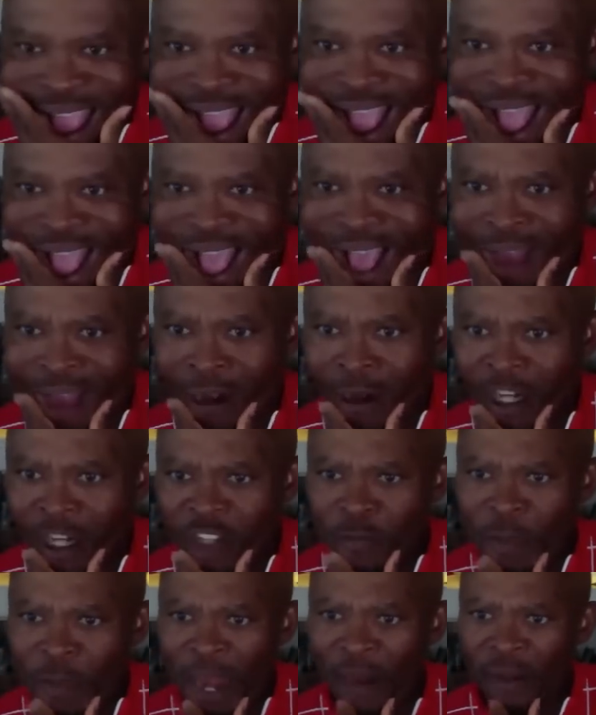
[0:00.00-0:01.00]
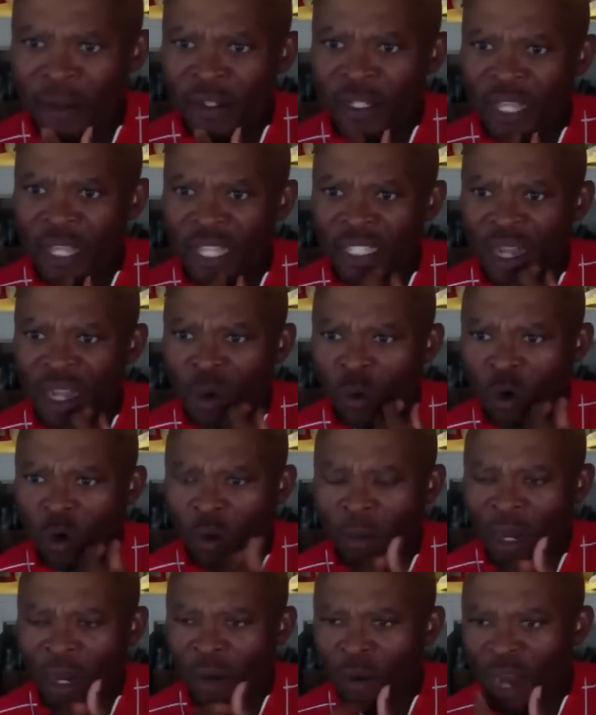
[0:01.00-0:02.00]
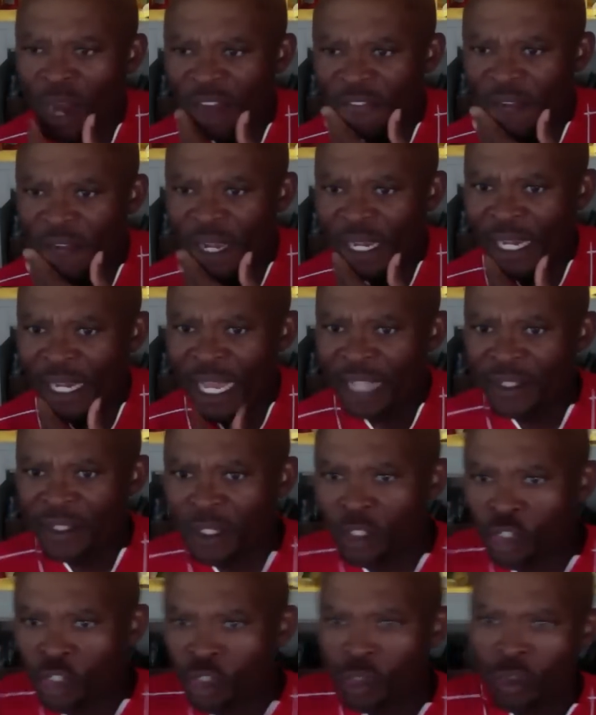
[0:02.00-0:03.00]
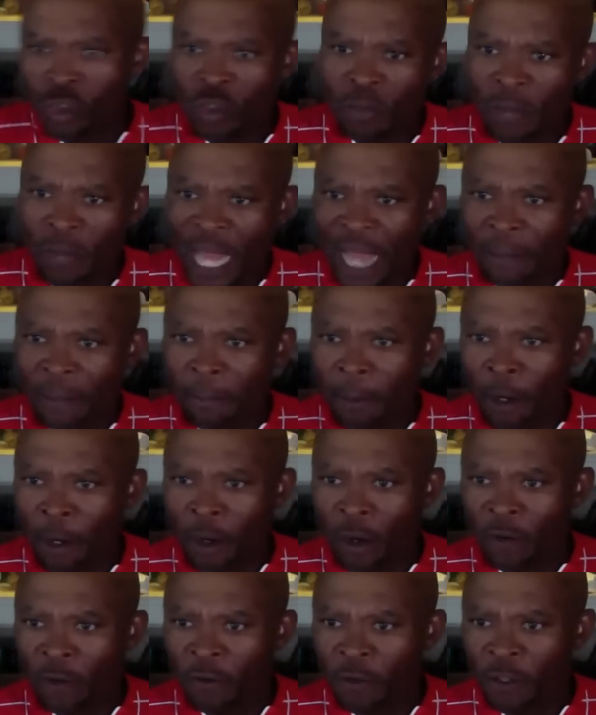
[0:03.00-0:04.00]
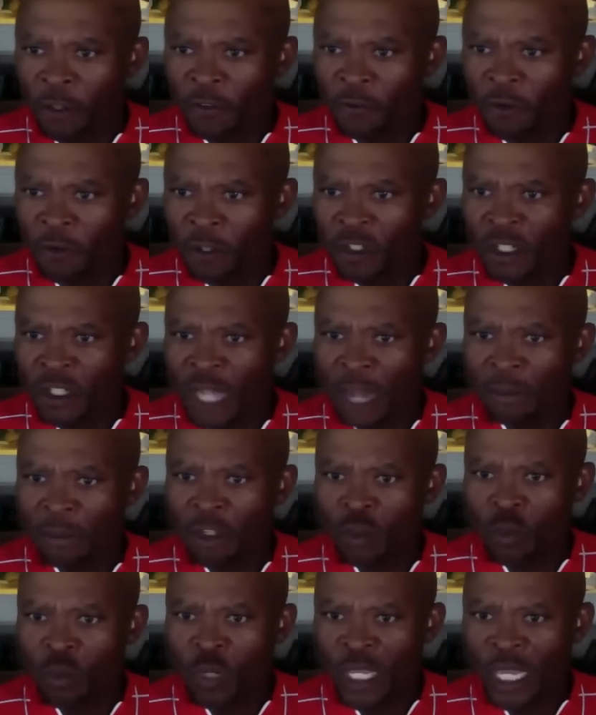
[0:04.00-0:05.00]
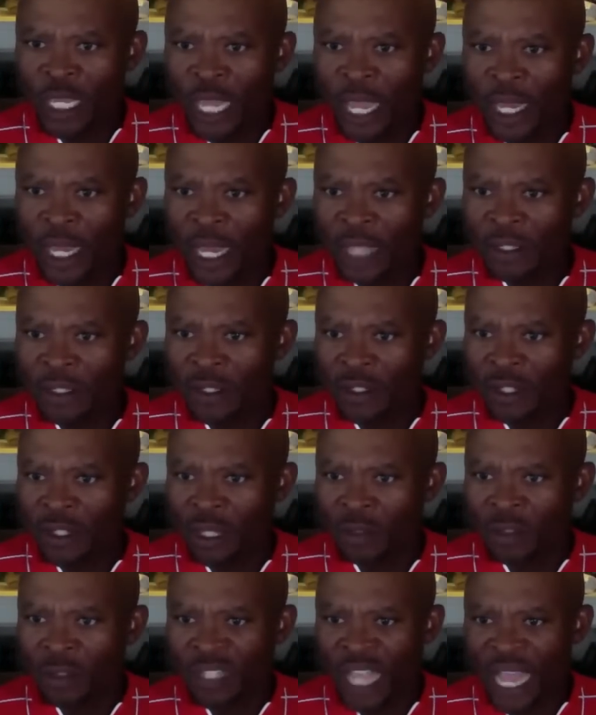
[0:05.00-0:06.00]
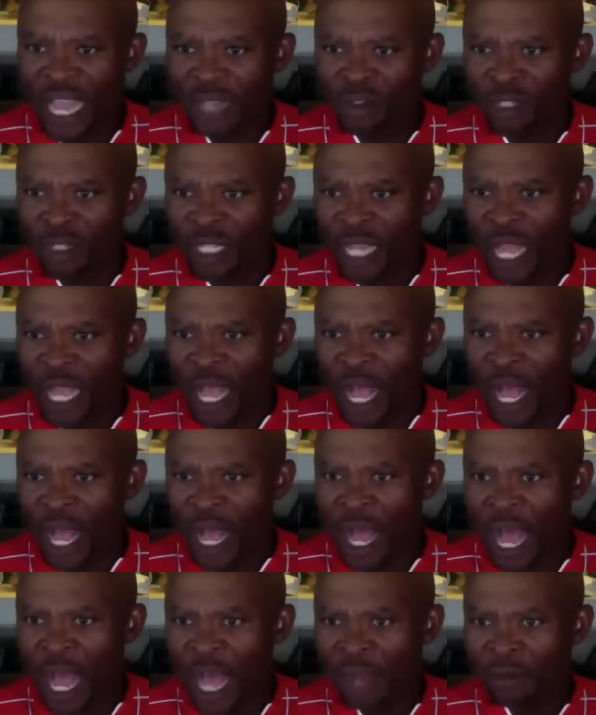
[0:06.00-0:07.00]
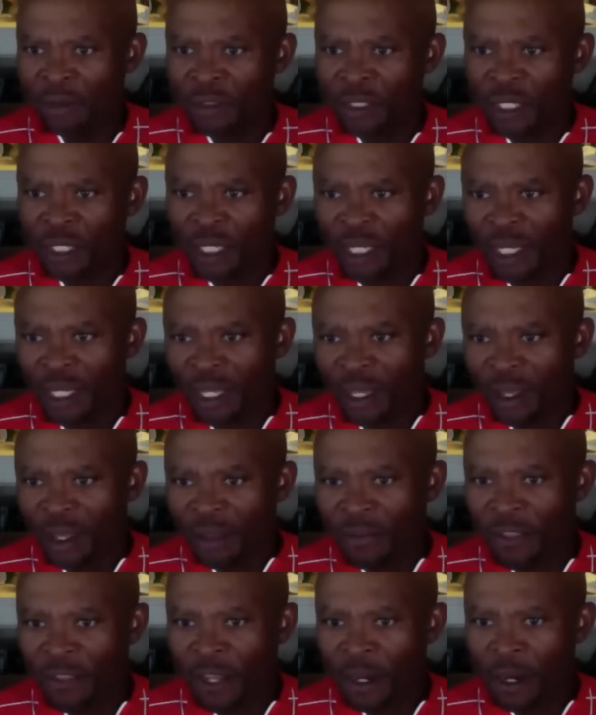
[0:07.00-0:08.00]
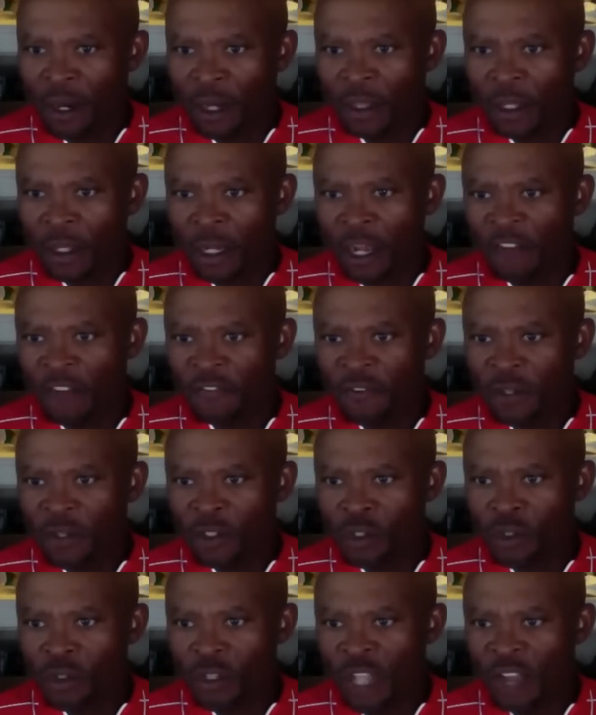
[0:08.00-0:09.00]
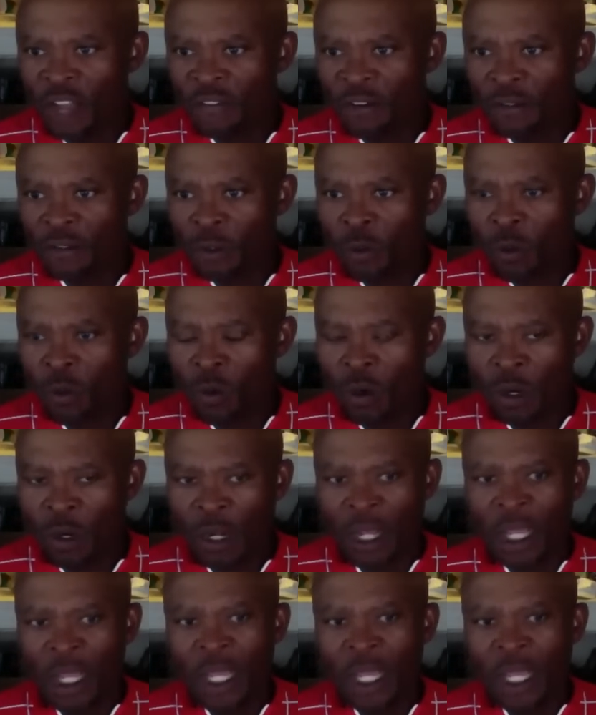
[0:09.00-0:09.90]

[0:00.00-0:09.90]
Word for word: Uh, Chris Barron says, I wore my Rapha Classic shoes, Black Pearl, for the first time this weekend as the sun was actually out. They are the comfiest shoes I've ever worn.